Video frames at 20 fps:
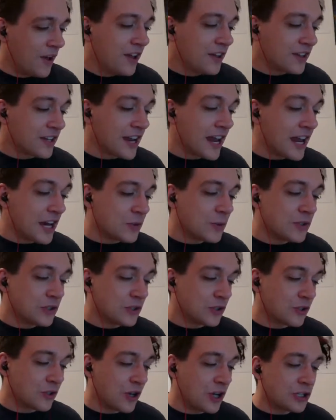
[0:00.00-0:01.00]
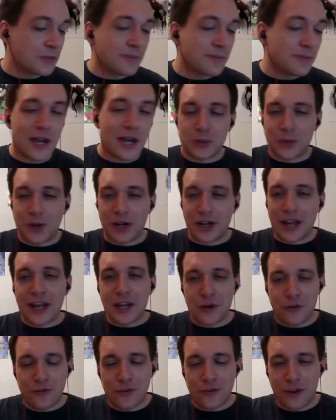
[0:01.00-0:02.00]
Now, the next one's a
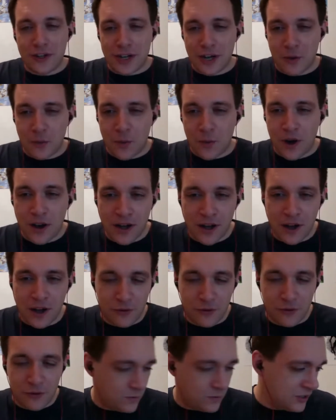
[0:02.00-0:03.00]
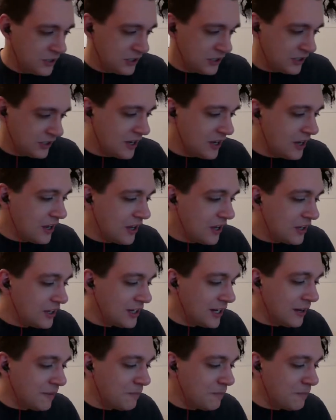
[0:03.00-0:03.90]
special one, and you'll find out why afterwards.